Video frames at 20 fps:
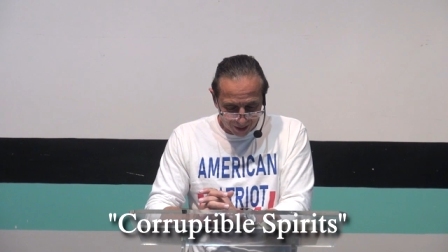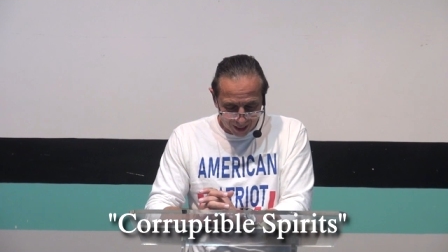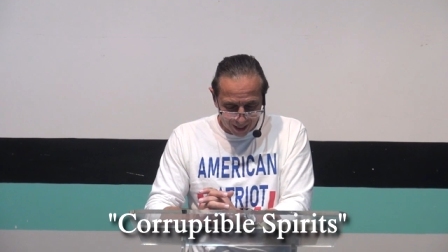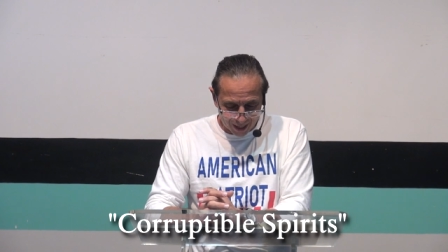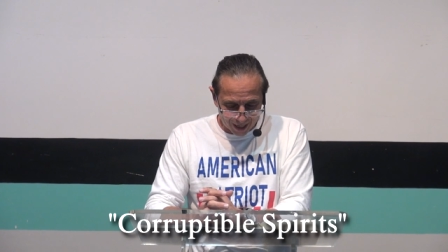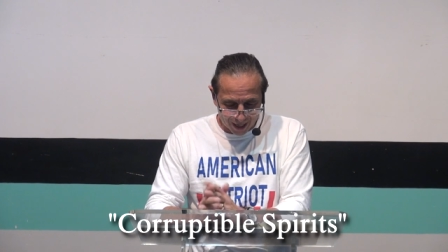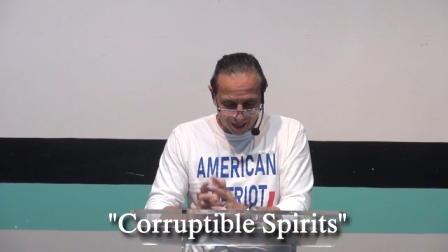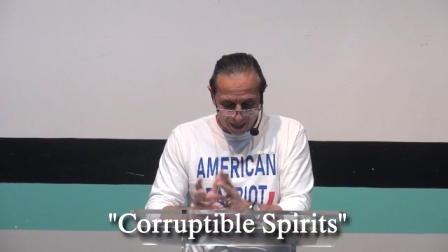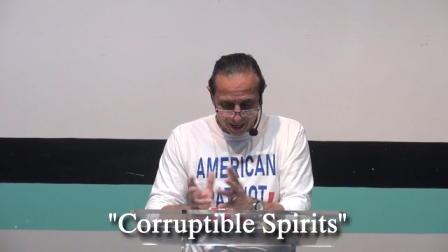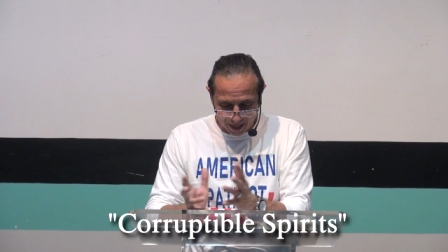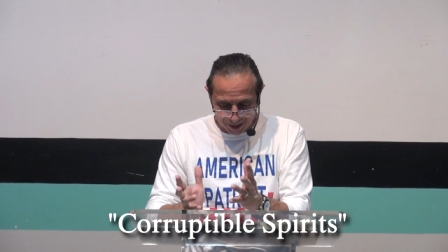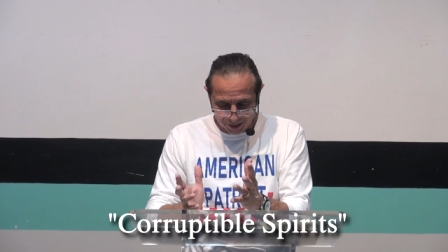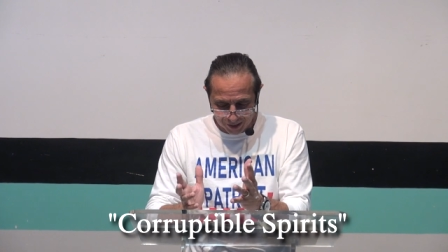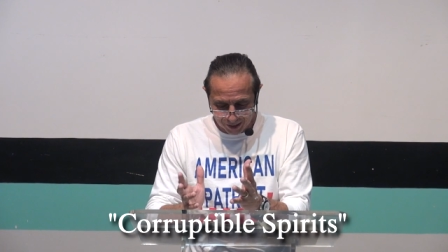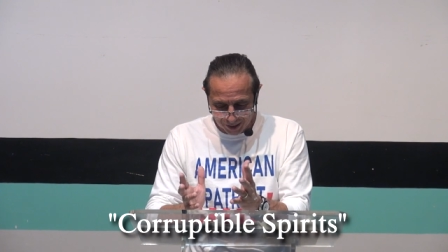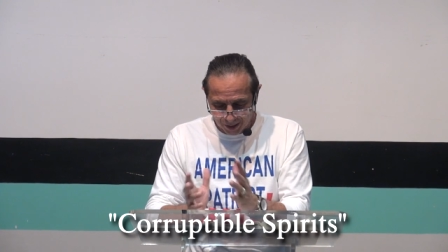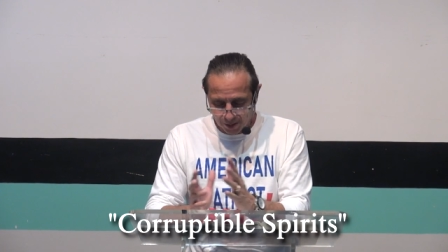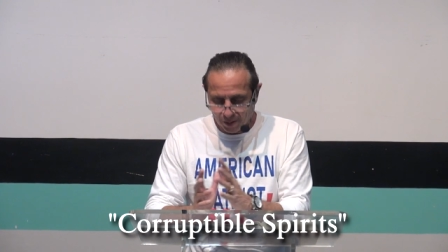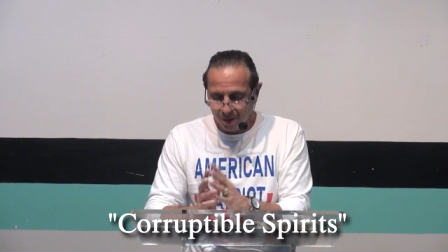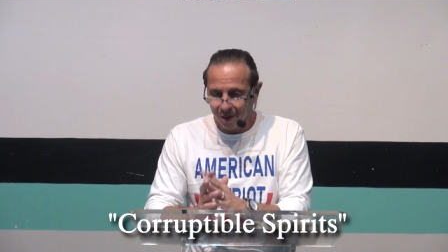I, I
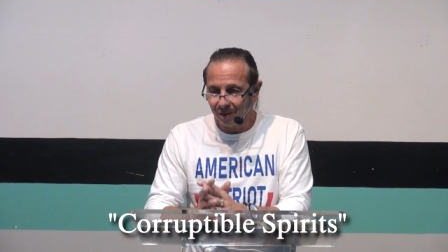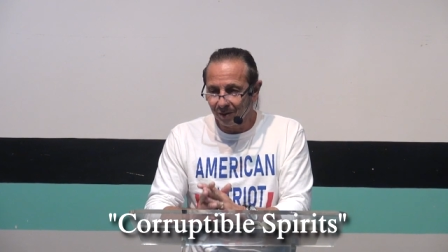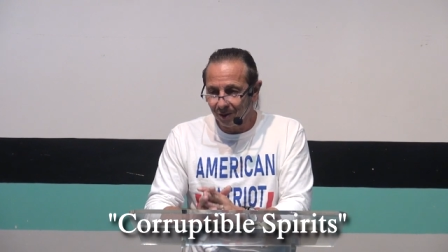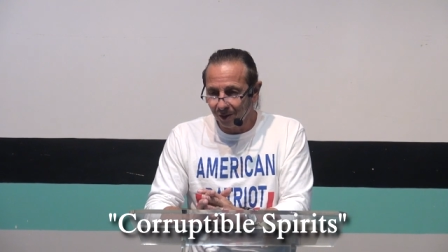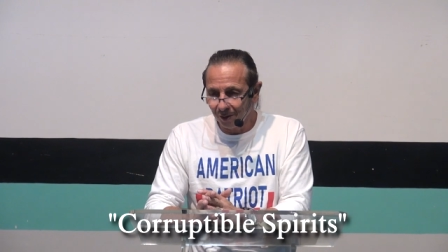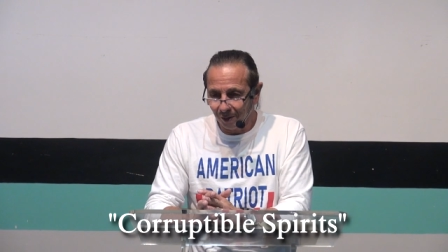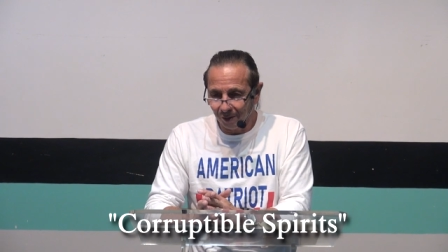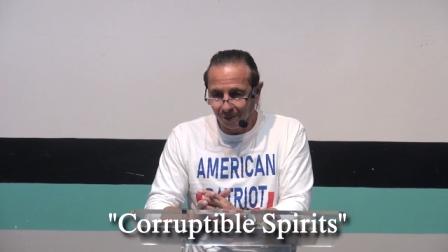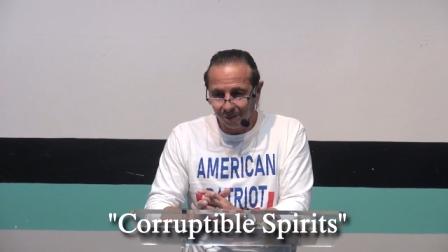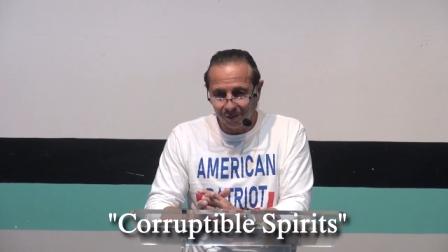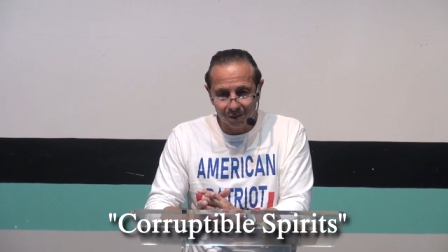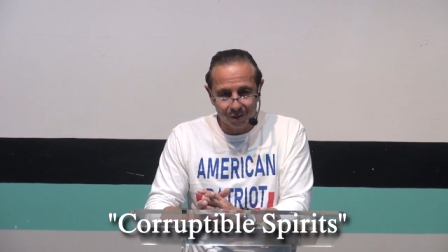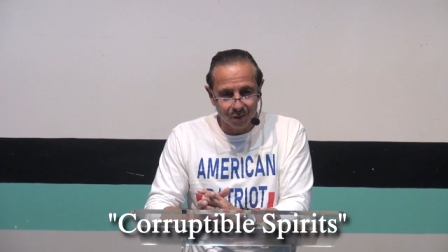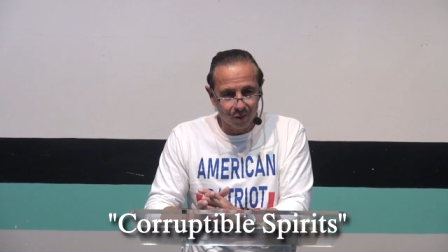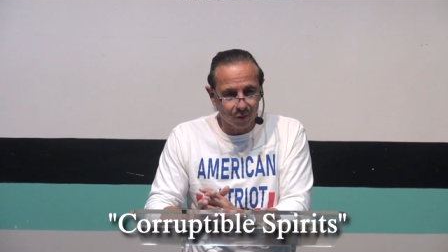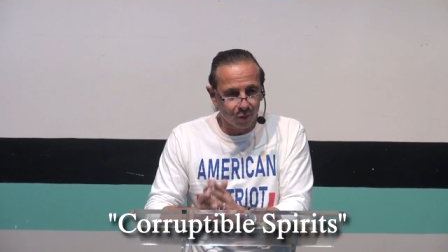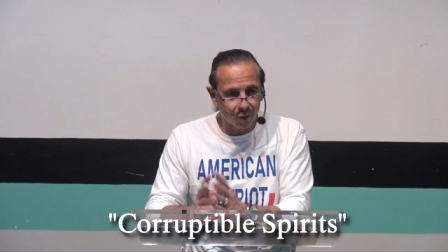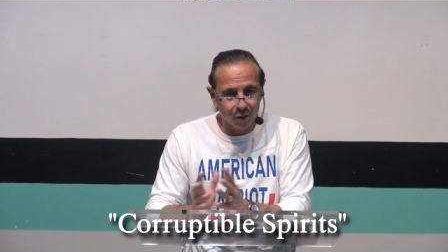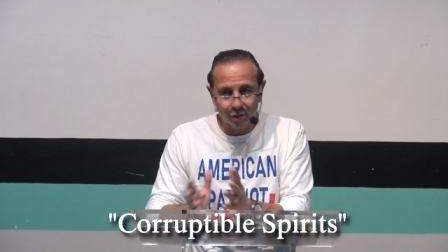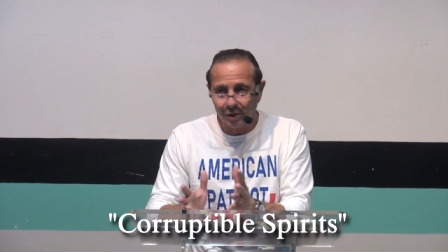said, uh, you know, the
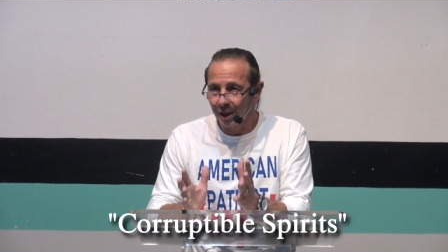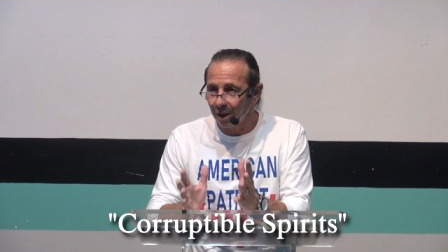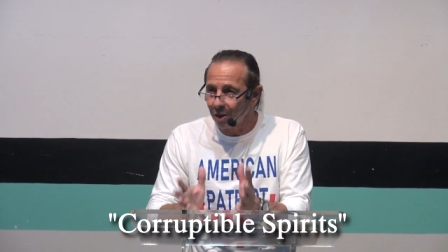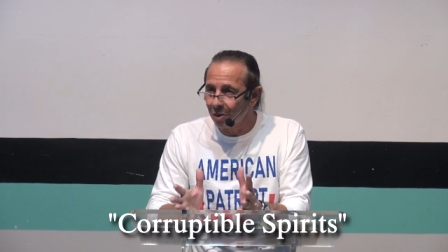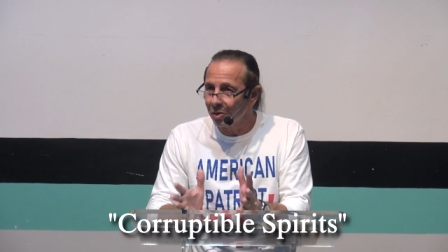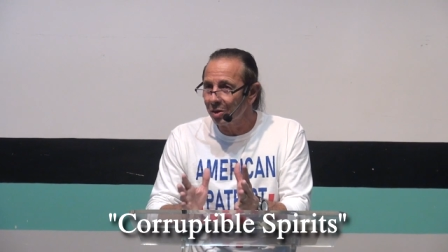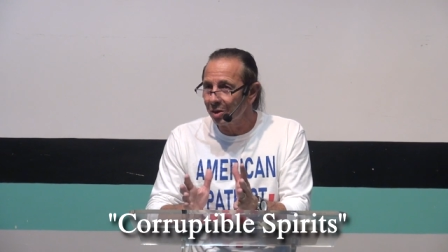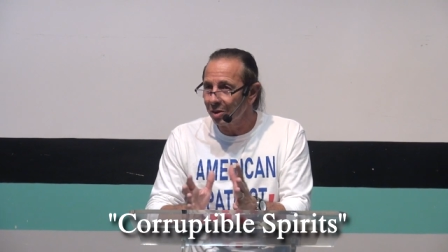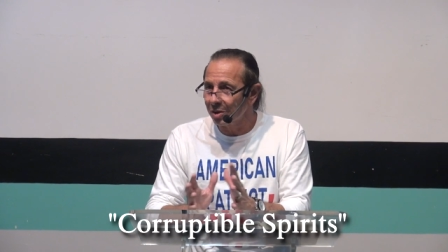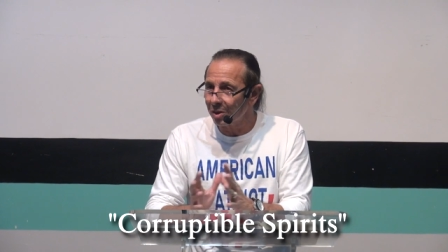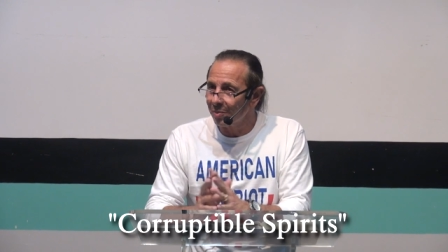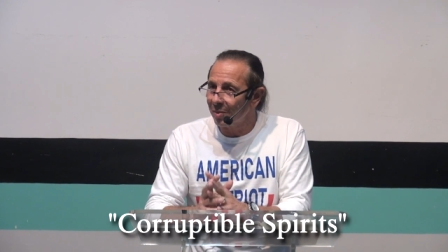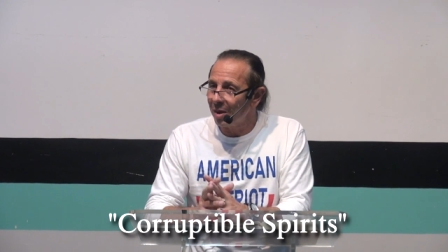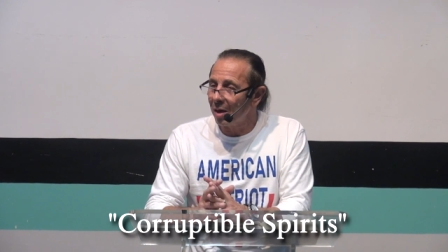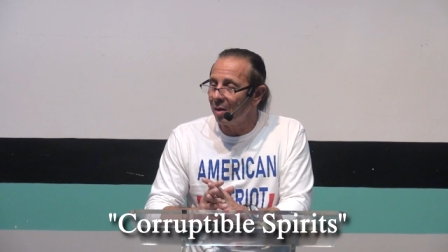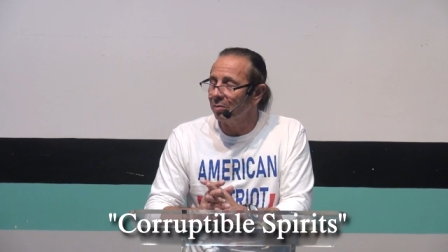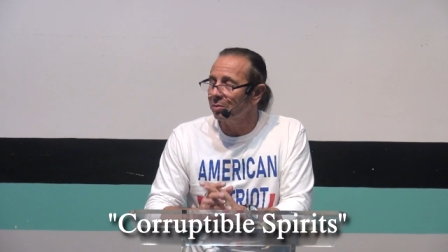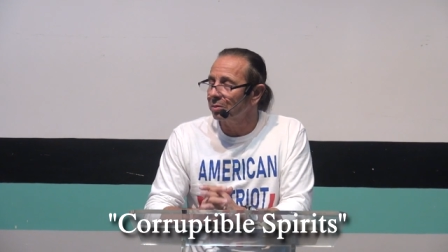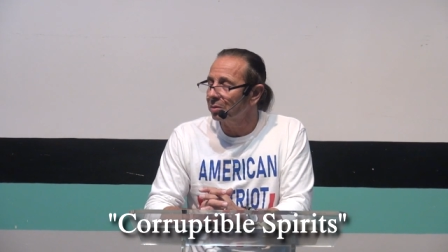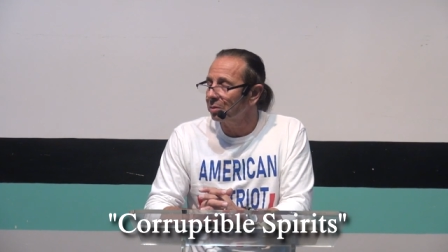word tells us
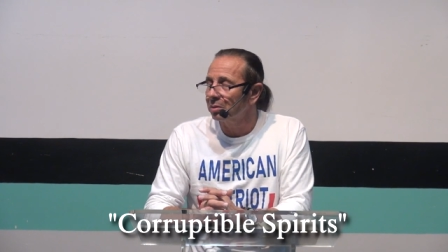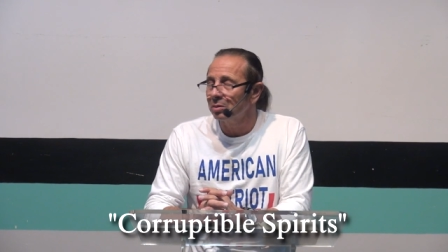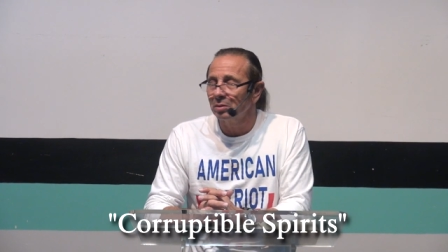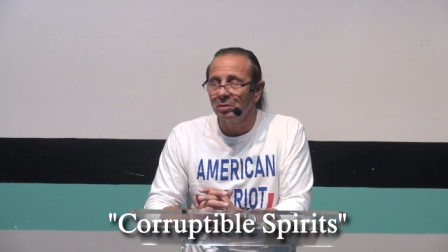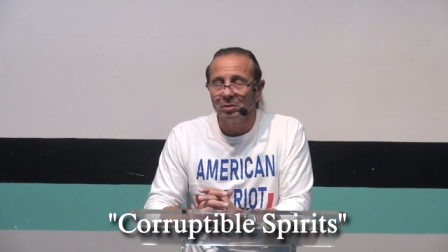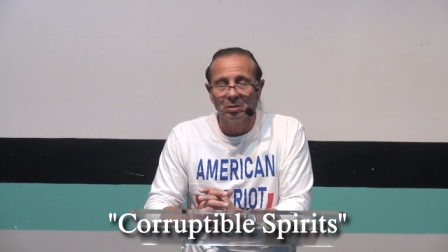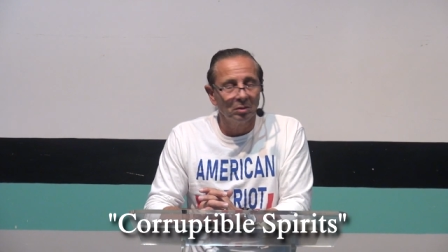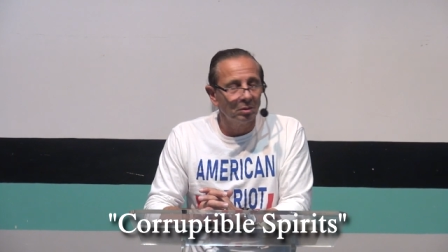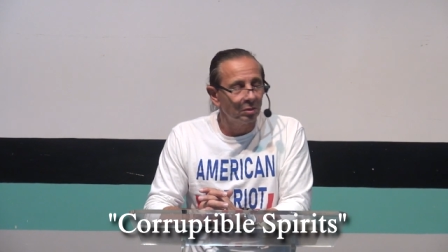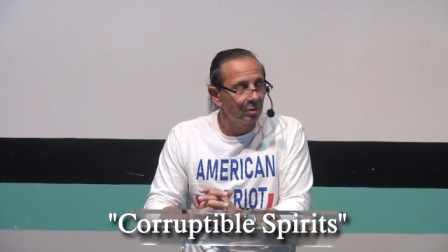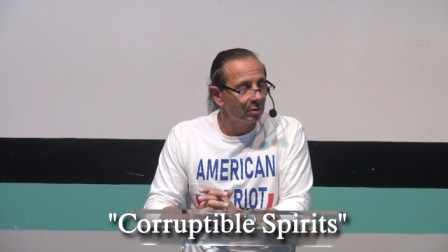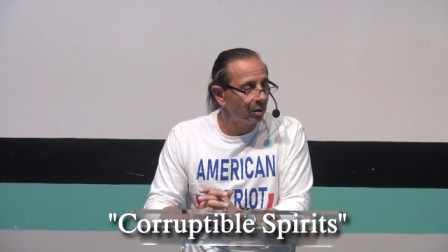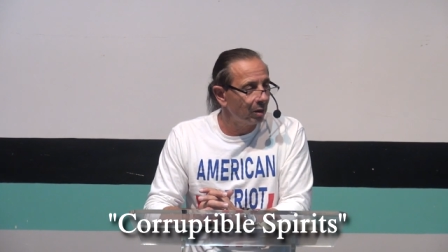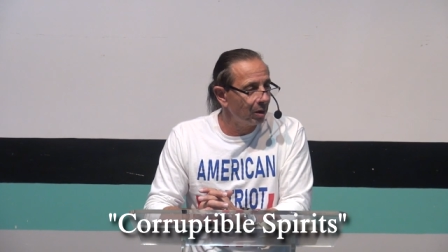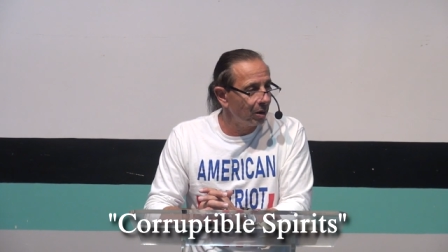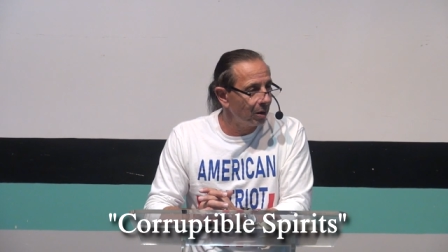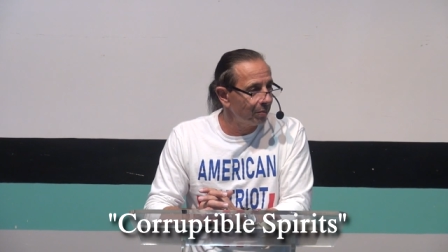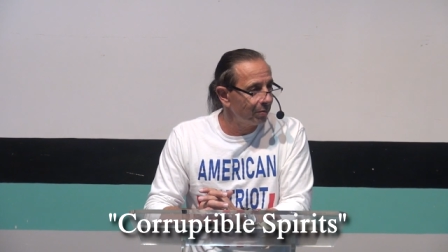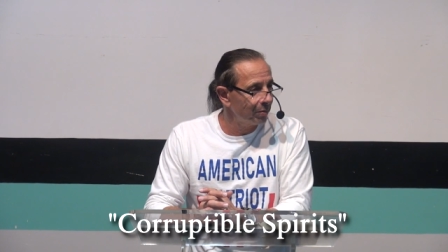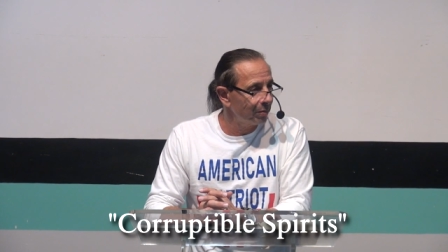about
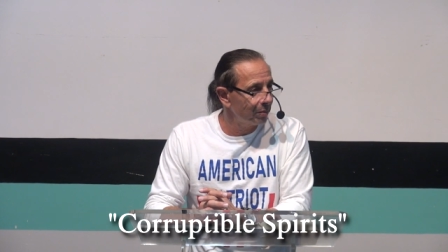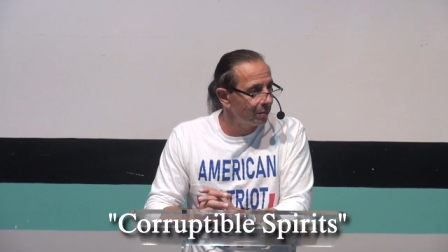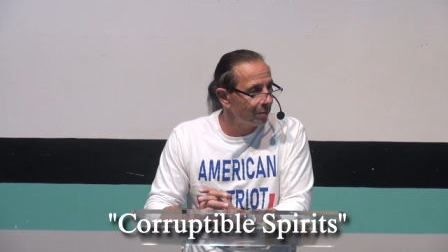um,